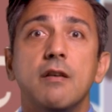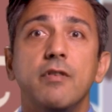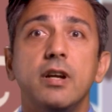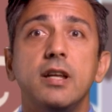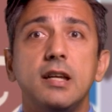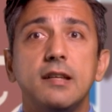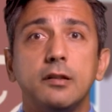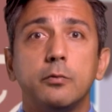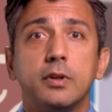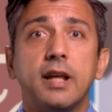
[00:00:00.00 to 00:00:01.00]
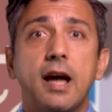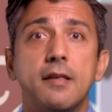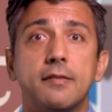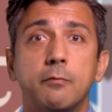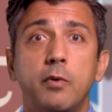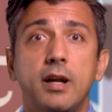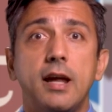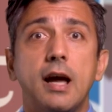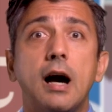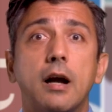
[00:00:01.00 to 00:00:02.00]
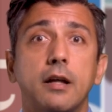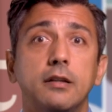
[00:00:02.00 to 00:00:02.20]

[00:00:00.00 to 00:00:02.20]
very easy to address when they are